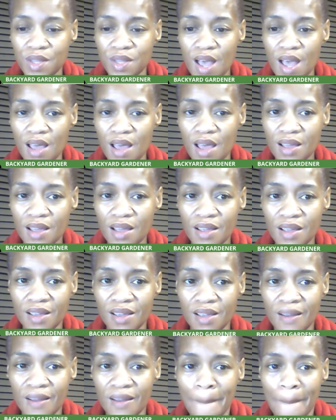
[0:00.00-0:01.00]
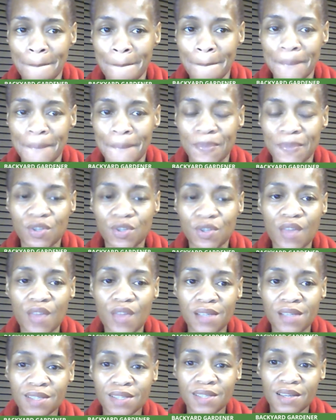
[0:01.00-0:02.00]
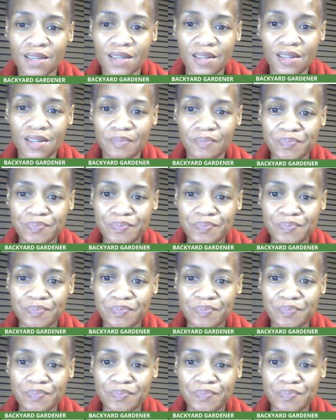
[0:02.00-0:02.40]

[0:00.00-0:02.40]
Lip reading: that? So that's good.